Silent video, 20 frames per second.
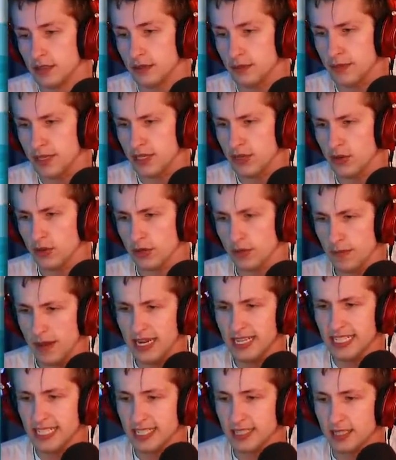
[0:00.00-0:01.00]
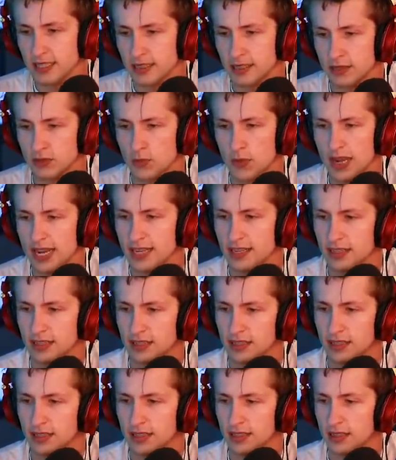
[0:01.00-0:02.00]
Me old pendant. Why?
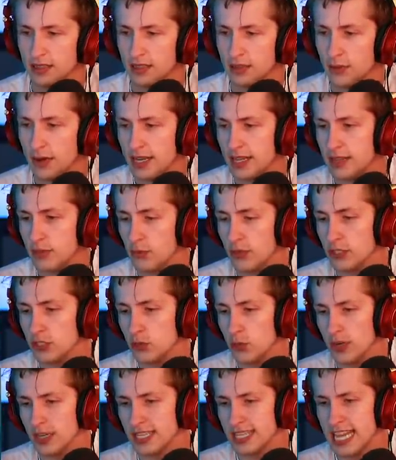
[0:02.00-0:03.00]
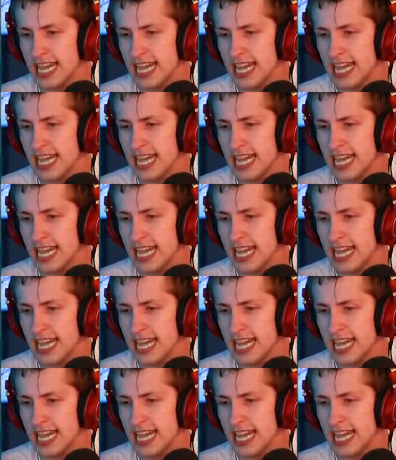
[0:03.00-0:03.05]
Why would you want